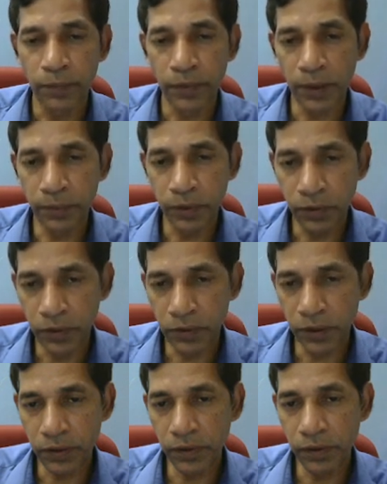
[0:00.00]
from Q you
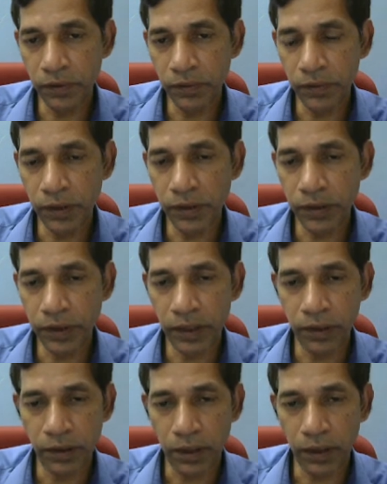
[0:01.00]
are going to the
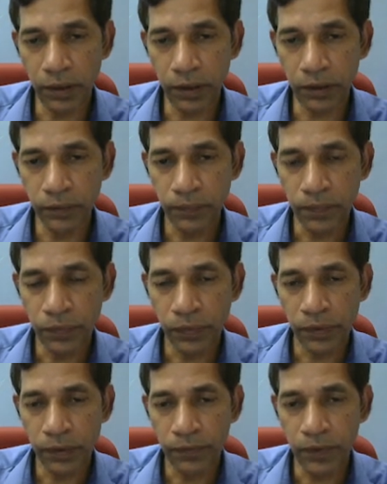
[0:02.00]
state R
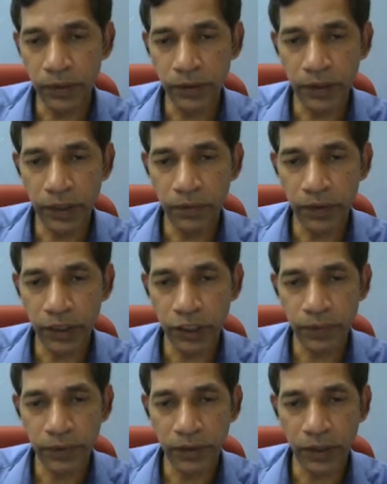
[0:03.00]
for the regular
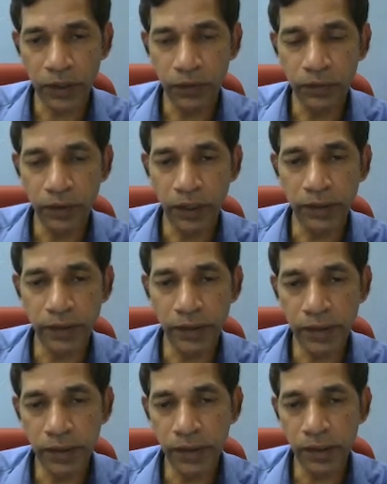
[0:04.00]
expression R2, and
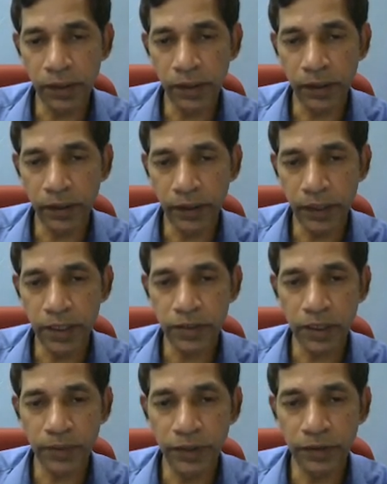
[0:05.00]
this is the case
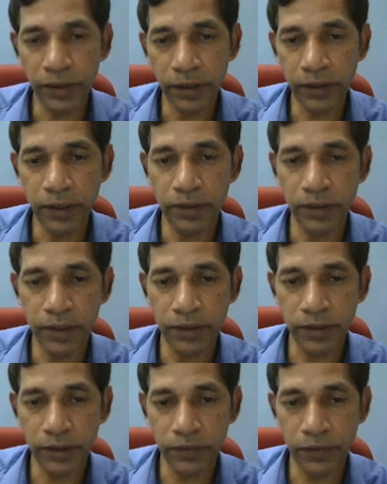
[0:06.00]
of the
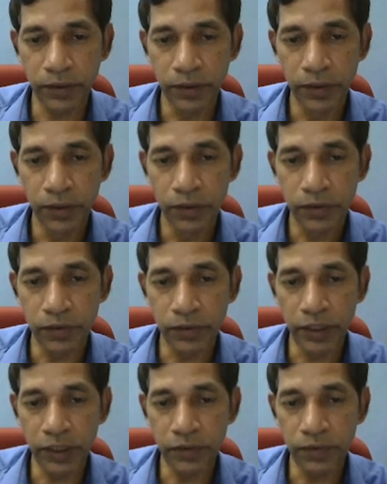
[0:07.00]
concatenation actually. So
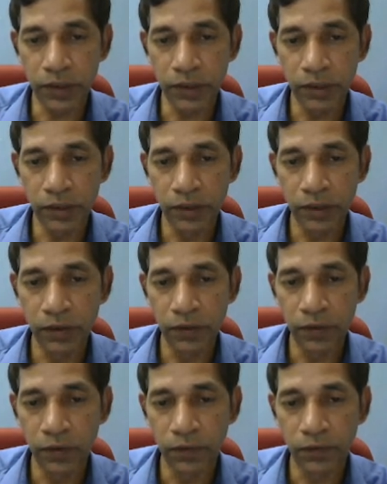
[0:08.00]
that's why
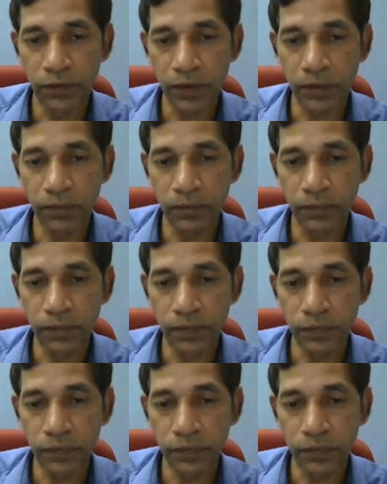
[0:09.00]
from